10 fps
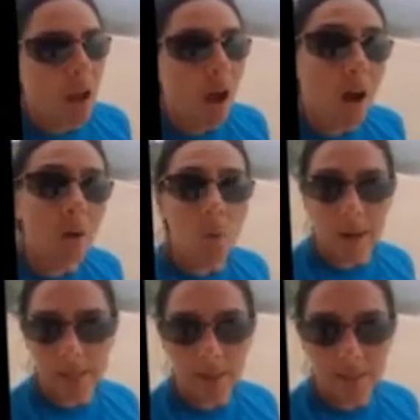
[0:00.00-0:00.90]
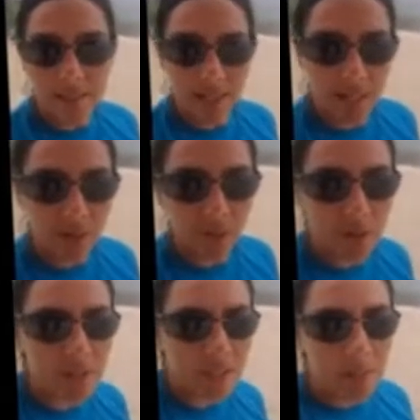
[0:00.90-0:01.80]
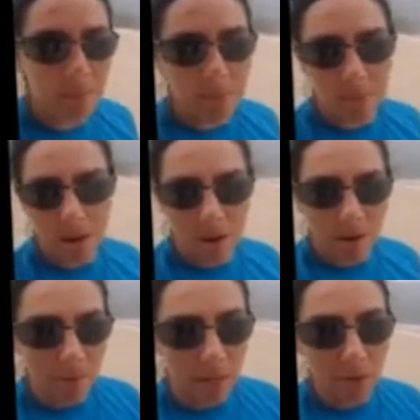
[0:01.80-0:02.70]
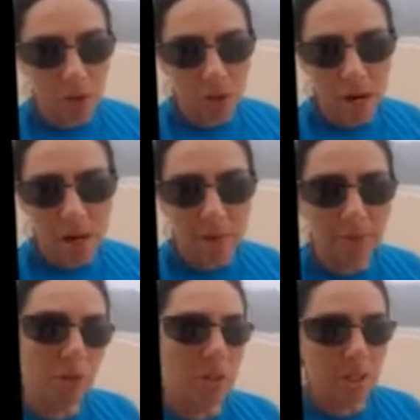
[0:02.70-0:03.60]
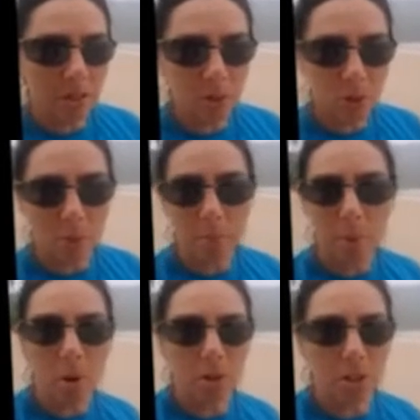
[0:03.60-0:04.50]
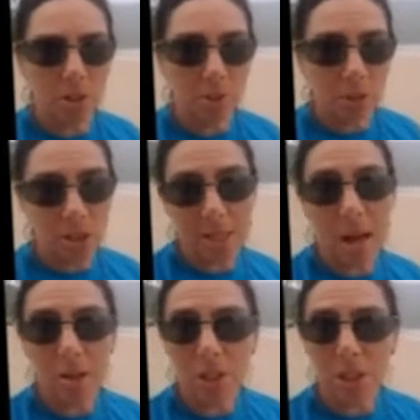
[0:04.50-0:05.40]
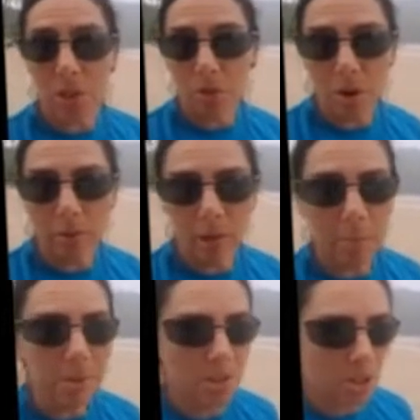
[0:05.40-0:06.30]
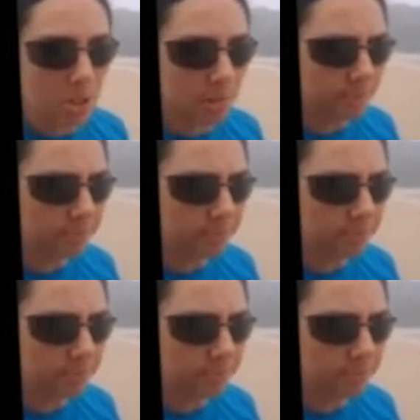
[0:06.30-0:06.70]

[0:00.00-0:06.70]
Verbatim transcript: are quite unsafe because they uh, give your child a vertical swim posture which is actually the drowning position